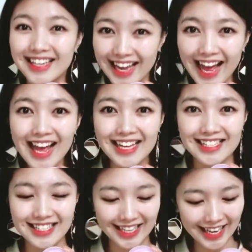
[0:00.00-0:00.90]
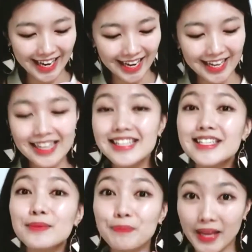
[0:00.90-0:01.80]
Yes,
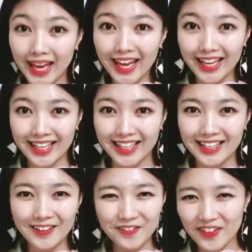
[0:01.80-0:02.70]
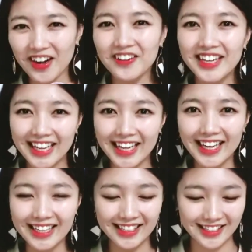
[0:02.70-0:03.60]
it's pink. Very
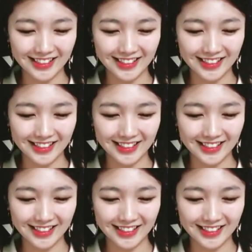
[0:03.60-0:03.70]
good.